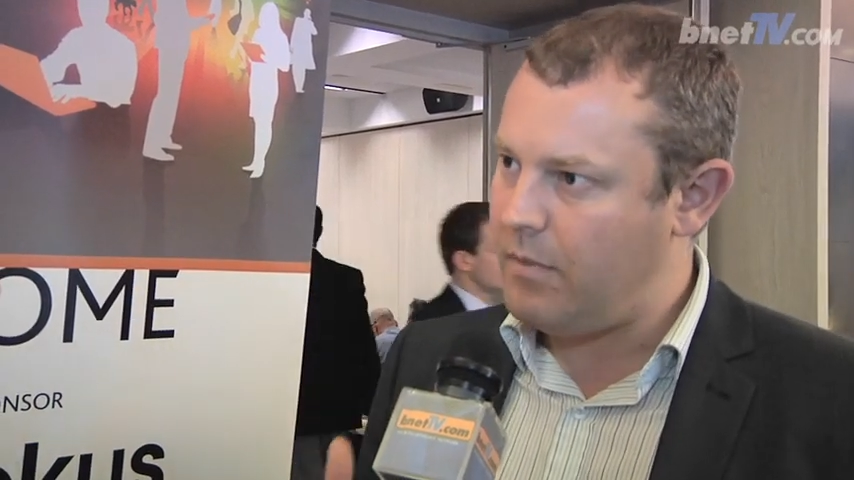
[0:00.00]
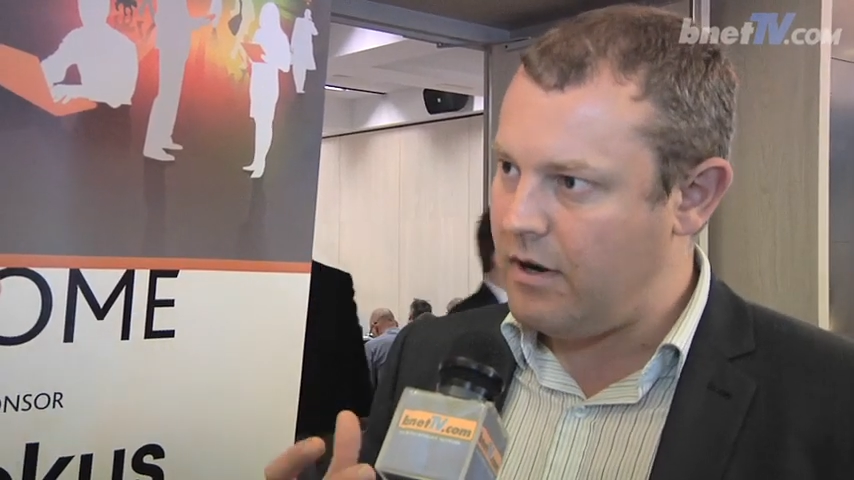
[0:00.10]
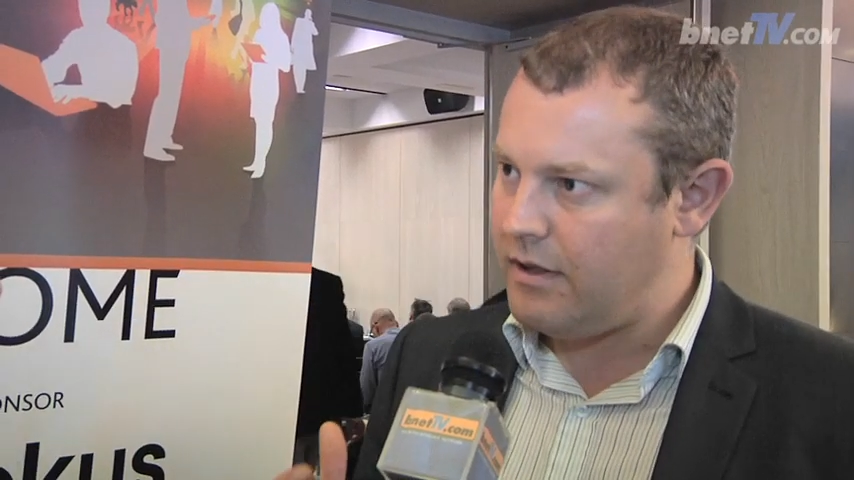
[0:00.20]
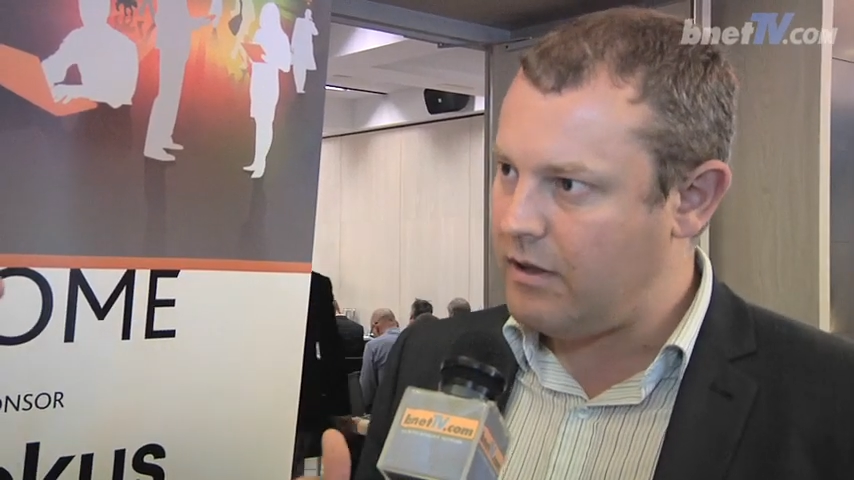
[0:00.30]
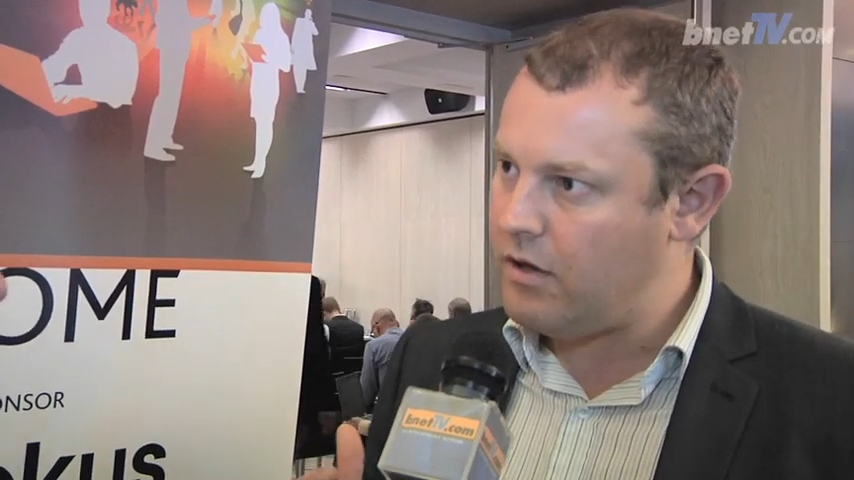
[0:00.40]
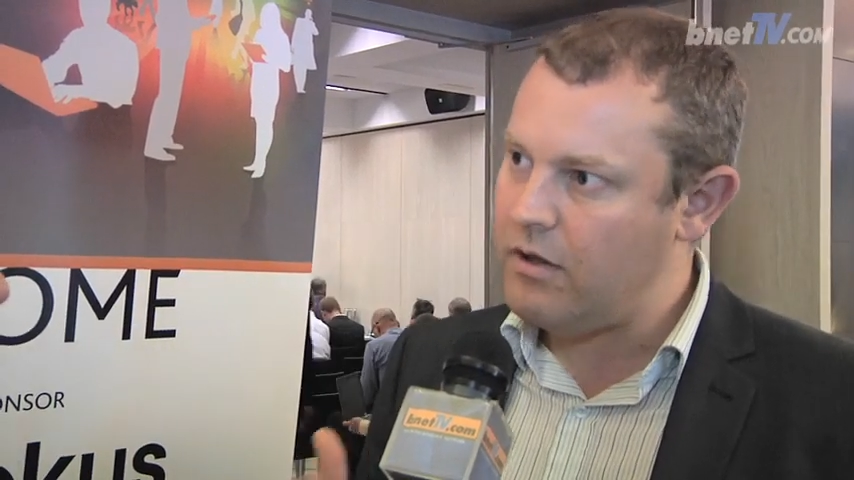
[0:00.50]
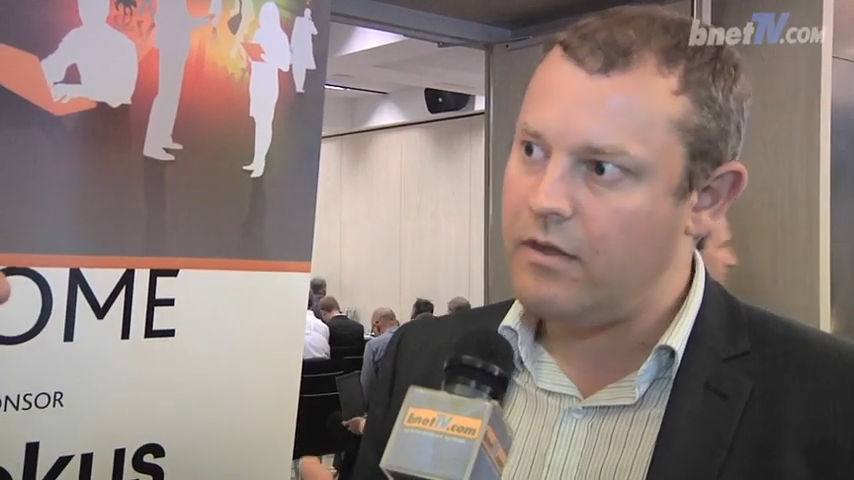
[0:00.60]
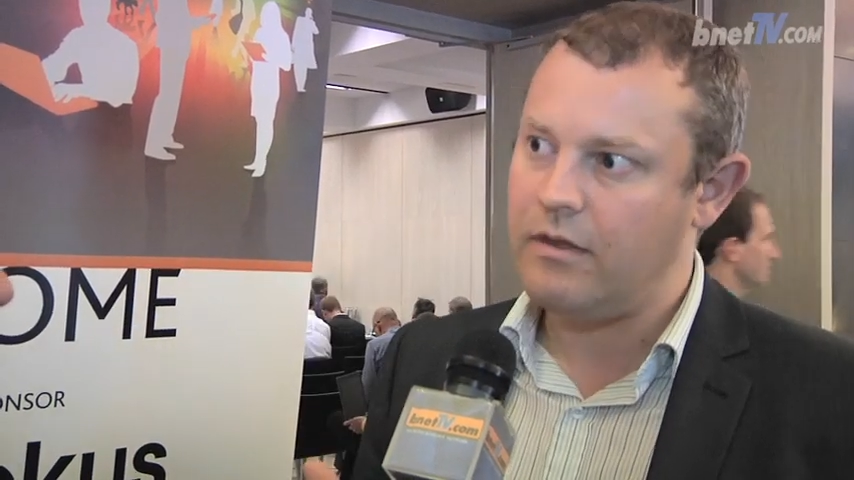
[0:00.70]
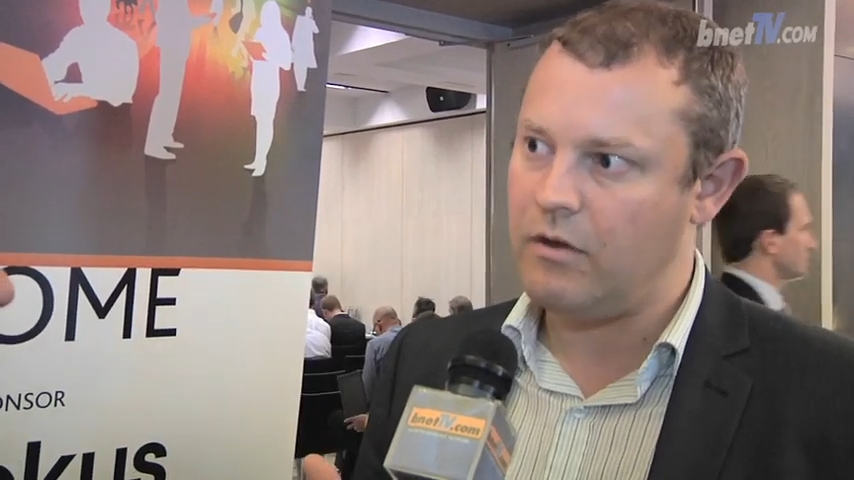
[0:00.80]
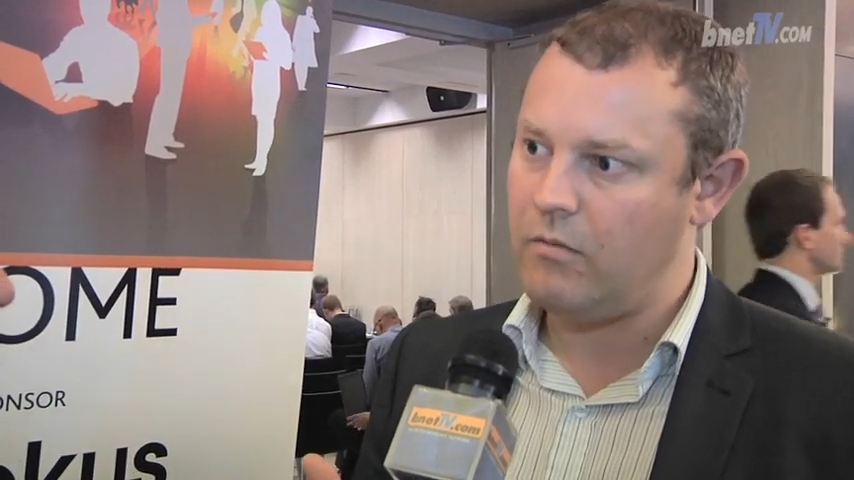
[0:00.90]
but I think the other
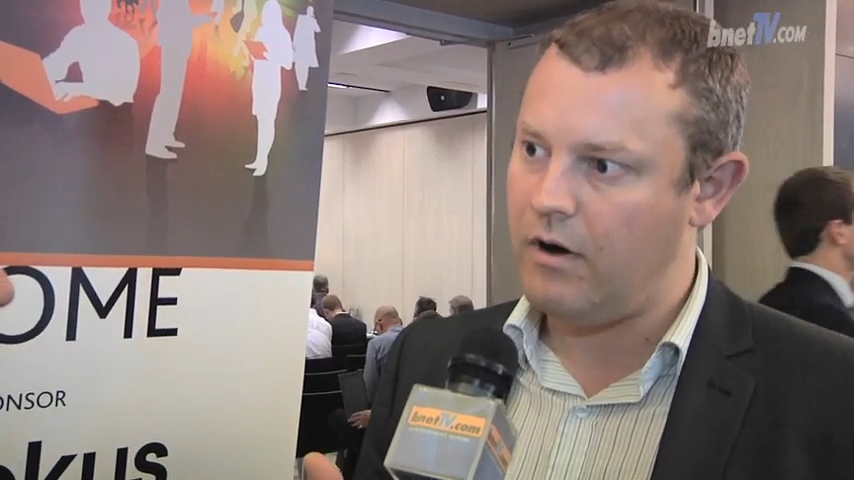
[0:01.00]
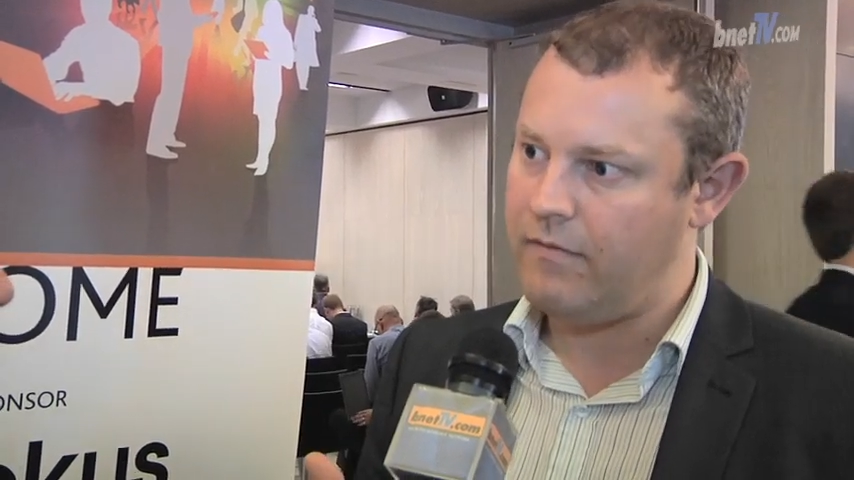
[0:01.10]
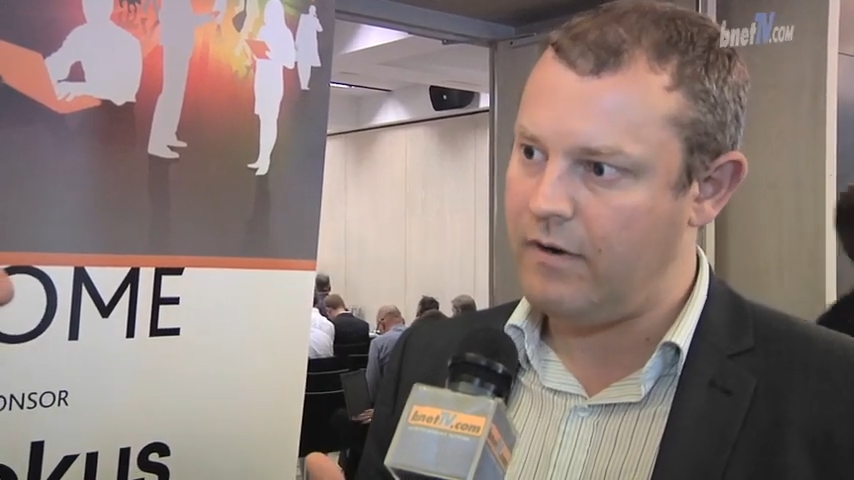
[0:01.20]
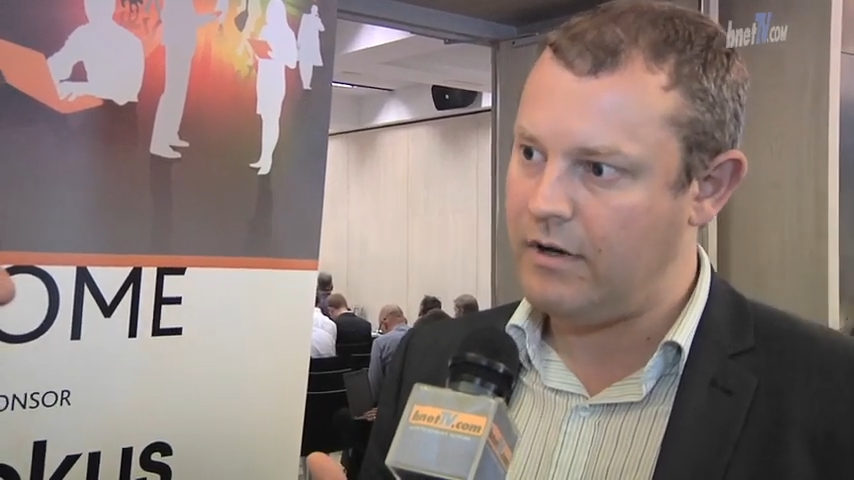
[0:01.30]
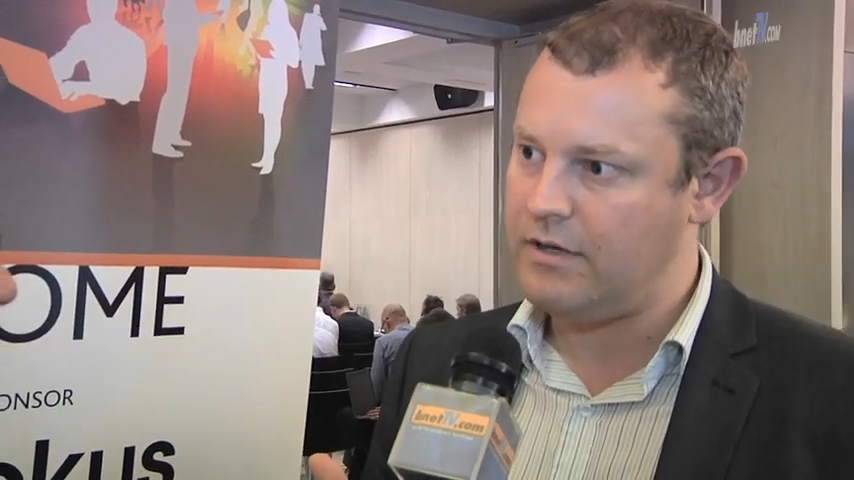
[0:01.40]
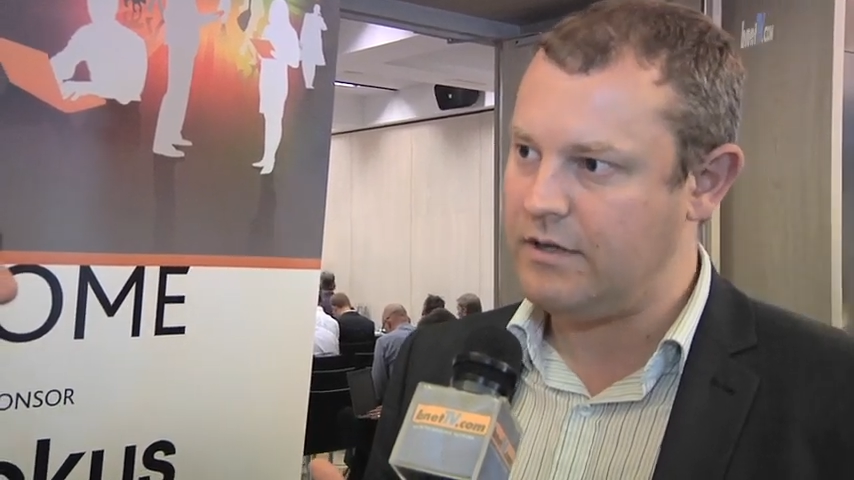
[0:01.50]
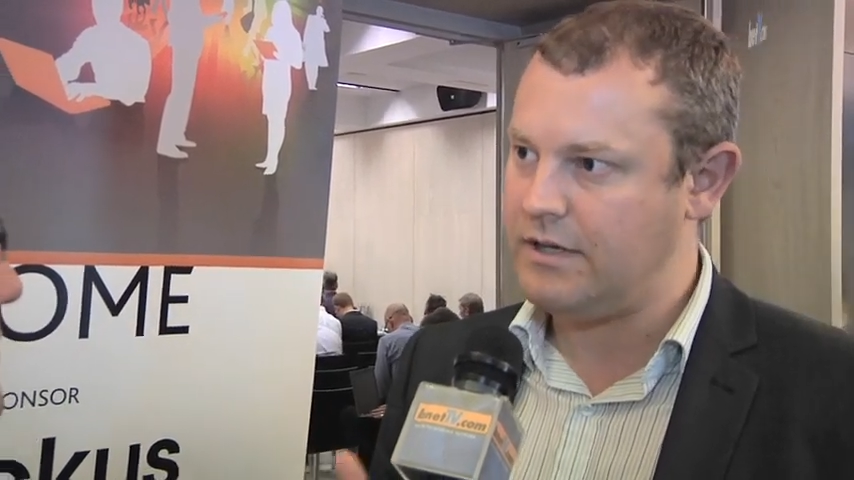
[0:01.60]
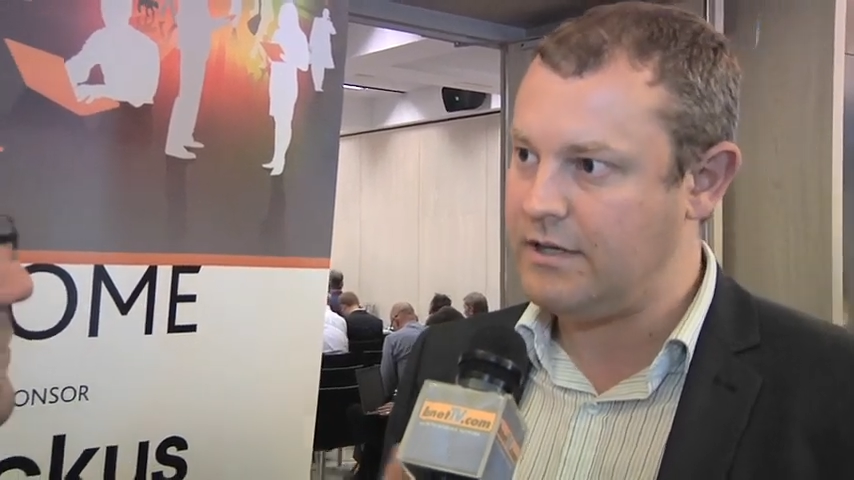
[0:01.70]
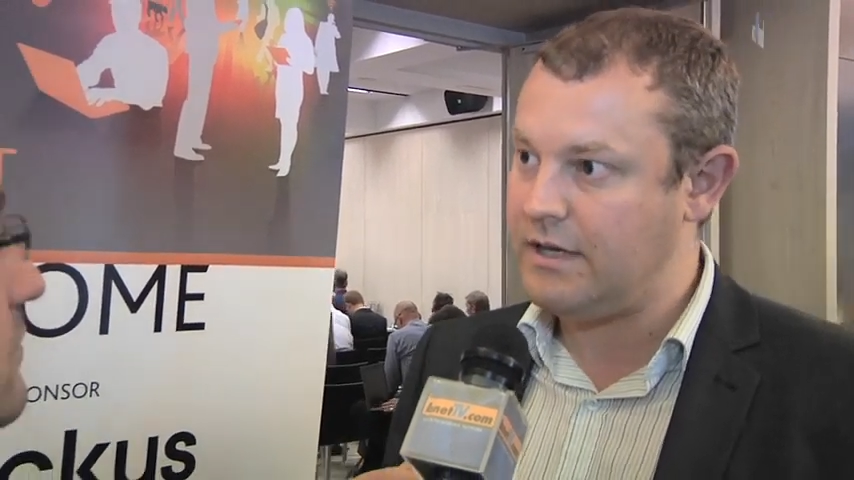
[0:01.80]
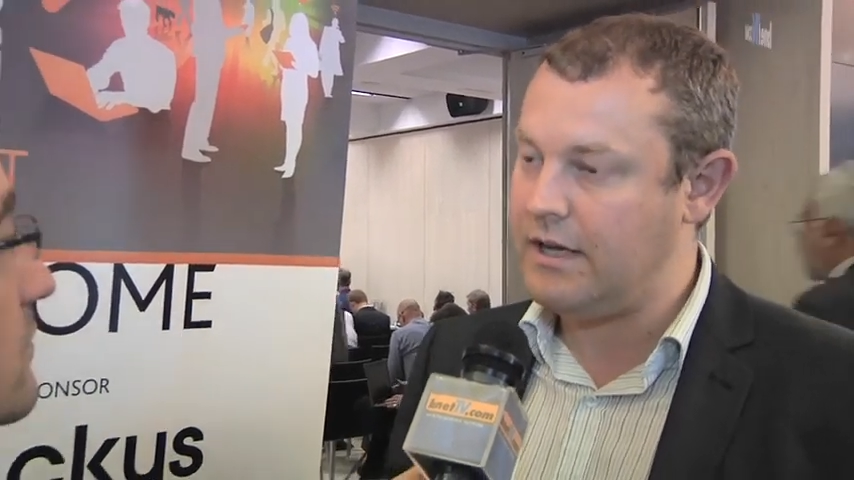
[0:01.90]
thing that Wi-Fi does is